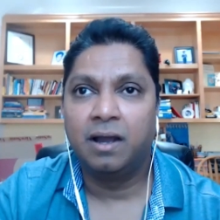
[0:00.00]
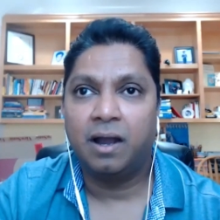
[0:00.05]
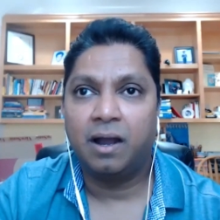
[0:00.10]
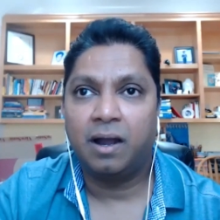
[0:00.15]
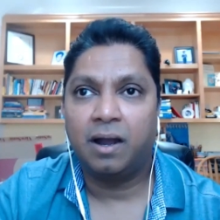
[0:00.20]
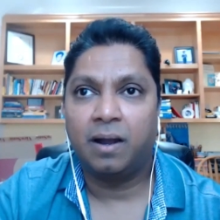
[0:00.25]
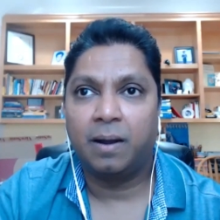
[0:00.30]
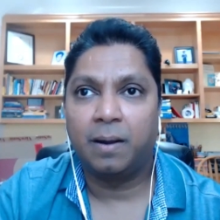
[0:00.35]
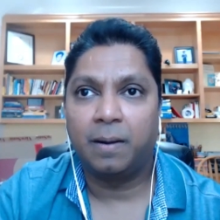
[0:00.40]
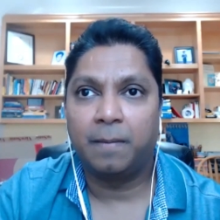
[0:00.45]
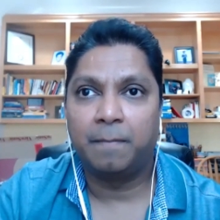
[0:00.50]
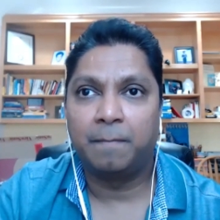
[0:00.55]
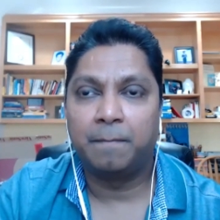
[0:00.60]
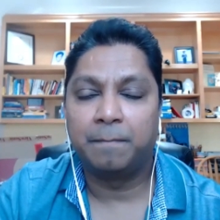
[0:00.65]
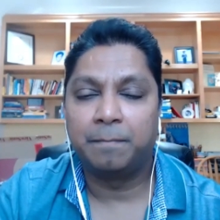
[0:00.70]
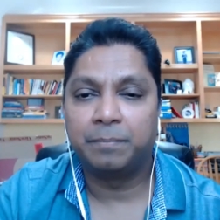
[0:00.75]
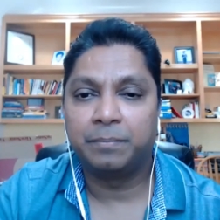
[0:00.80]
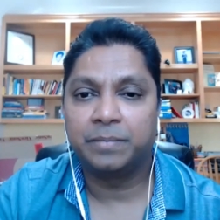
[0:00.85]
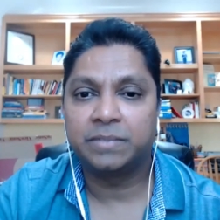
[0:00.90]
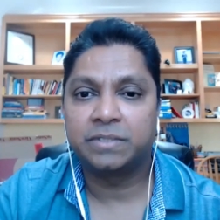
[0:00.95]

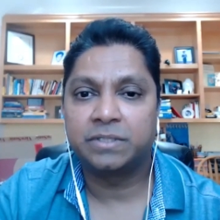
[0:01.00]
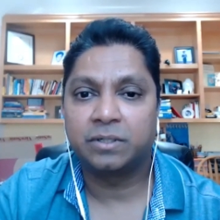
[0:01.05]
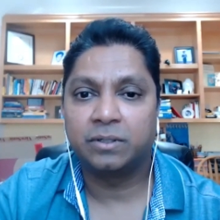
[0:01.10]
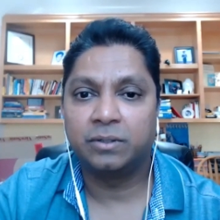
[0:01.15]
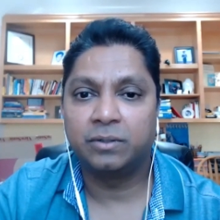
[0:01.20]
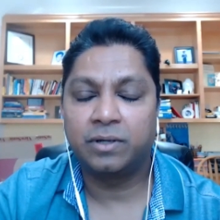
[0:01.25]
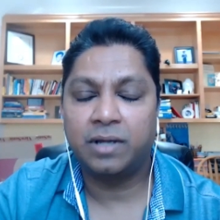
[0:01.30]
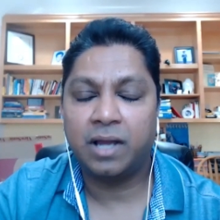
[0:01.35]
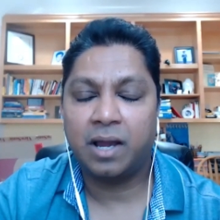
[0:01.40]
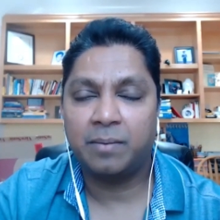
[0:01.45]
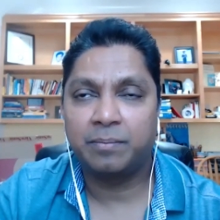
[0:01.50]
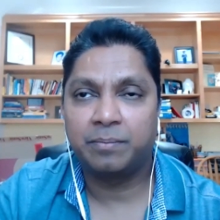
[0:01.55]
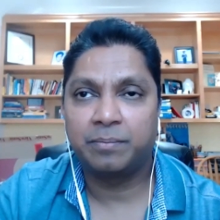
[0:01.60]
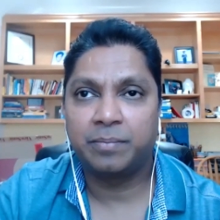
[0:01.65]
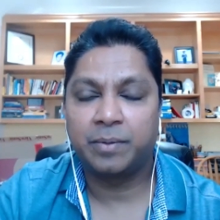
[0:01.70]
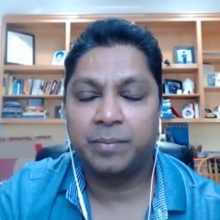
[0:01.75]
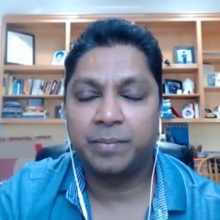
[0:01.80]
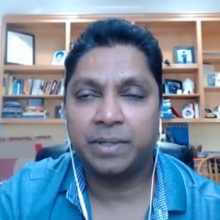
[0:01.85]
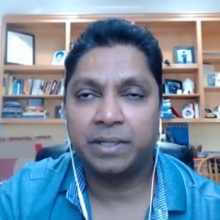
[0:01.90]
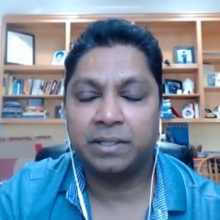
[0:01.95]
um, so look up
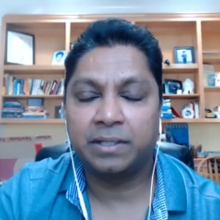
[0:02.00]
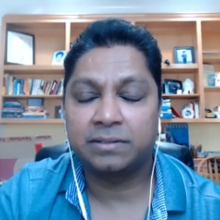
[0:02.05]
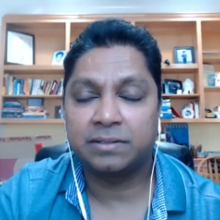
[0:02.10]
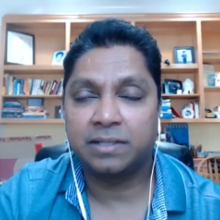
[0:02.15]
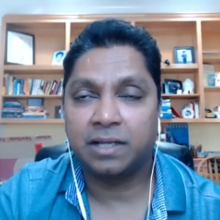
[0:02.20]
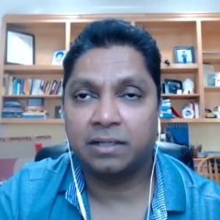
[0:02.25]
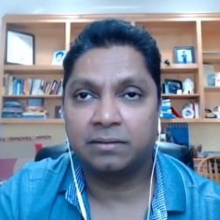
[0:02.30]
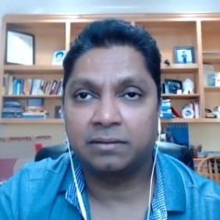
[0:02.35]
for me there's like